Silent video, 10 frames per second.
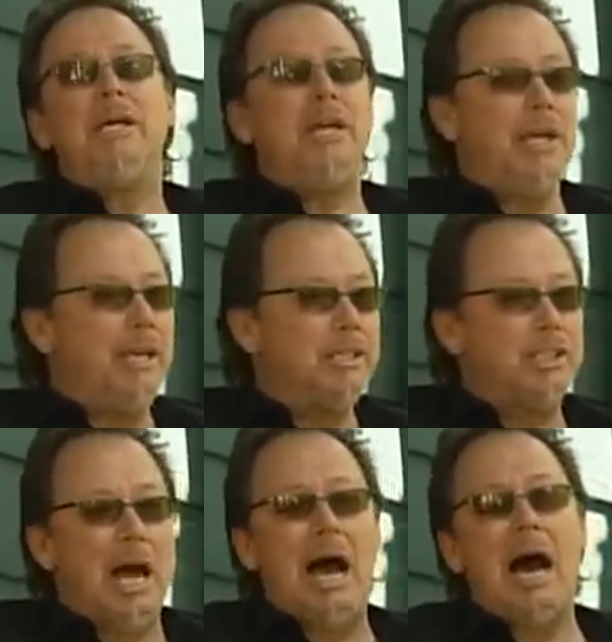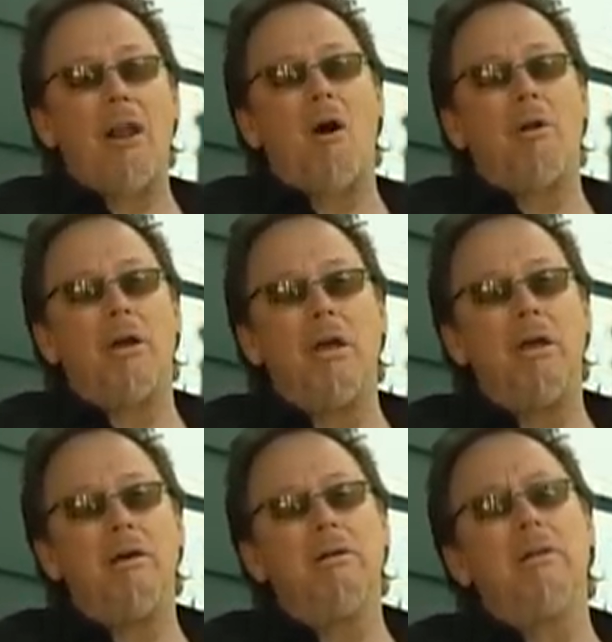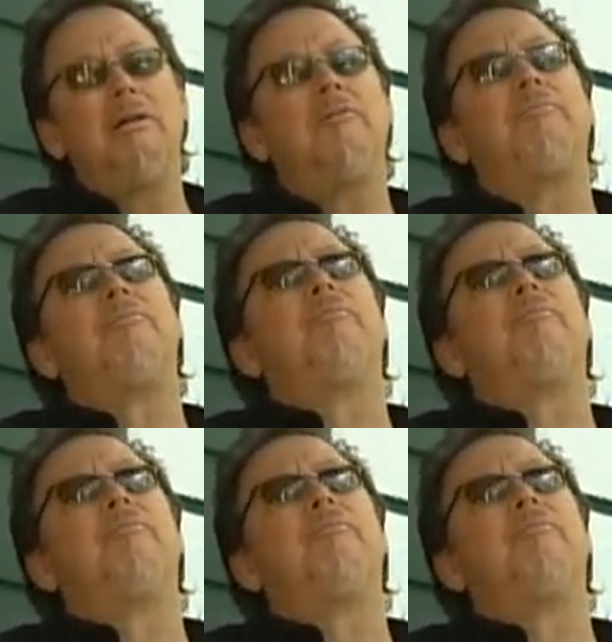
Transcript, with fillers: baby, he's down on a hill.